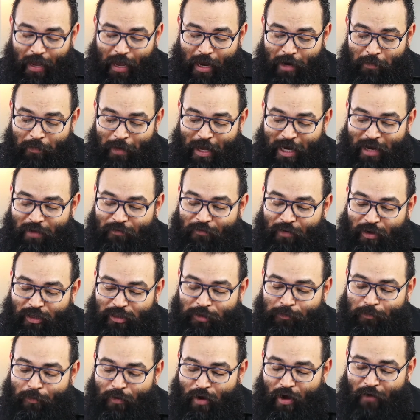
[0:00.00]
And many
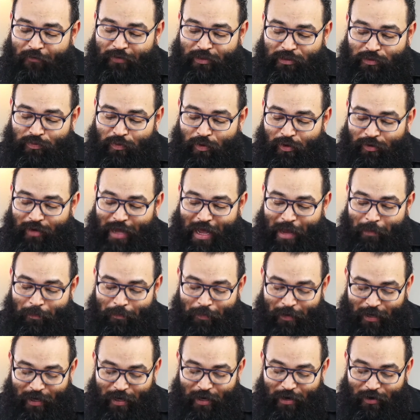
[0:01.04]
false prophets will
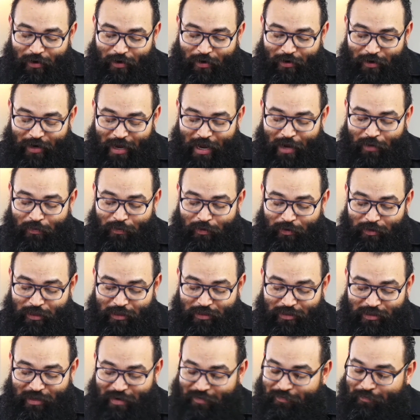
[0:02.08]
appear and will
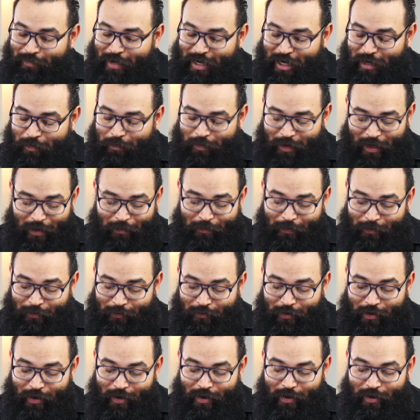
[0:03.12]
deceive many
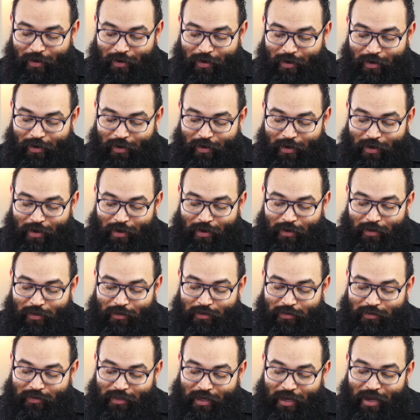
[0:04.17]
people.
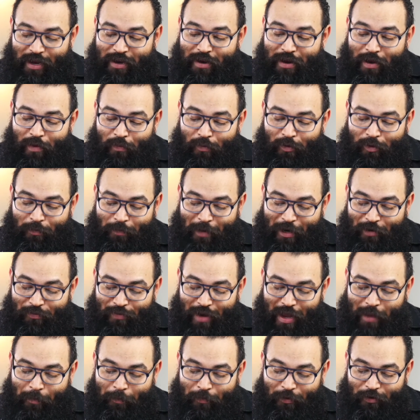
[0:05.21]
Sin will be
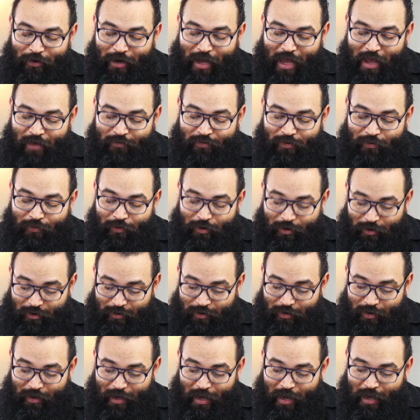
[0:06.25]
rampant everywhere,
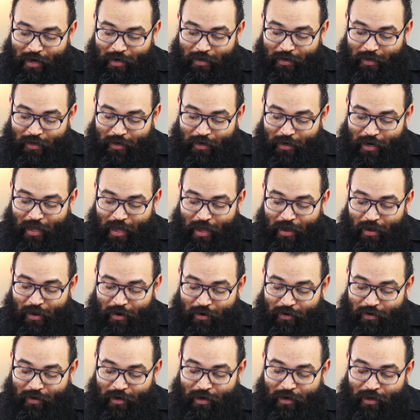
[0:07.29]
and the
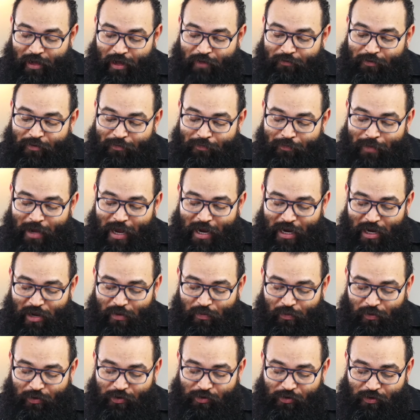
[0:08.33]
love of many
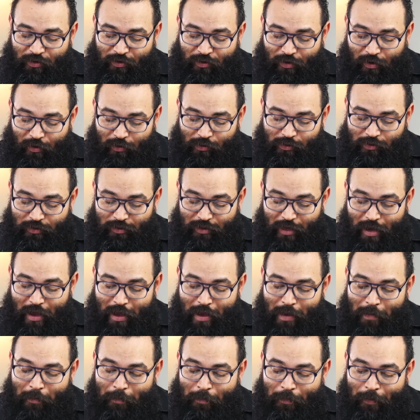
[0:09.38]
will grow cold.
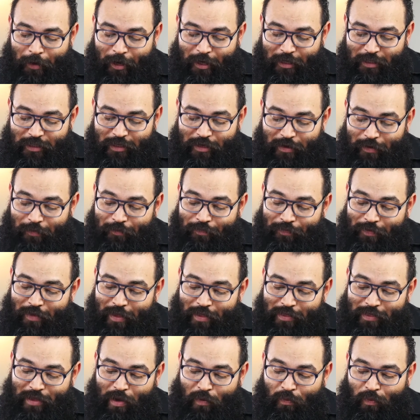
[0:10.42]
But
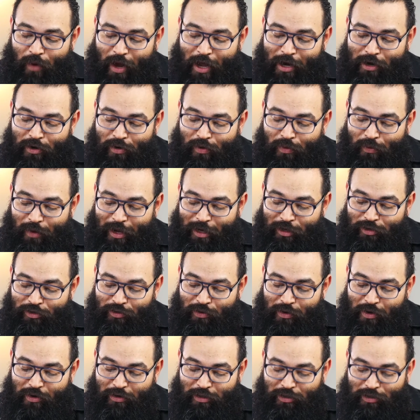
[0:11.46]
the one who
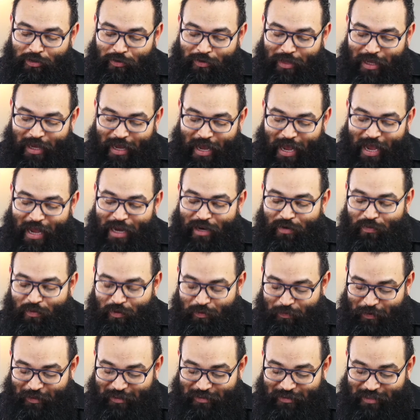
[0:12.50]
endures to the end
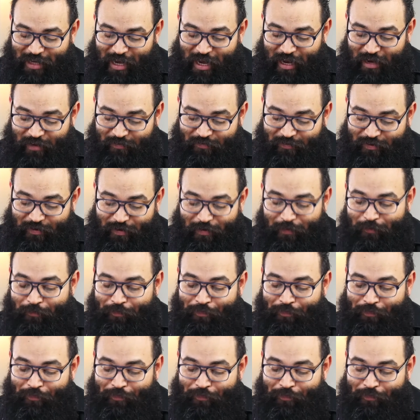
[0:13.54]
will be saved.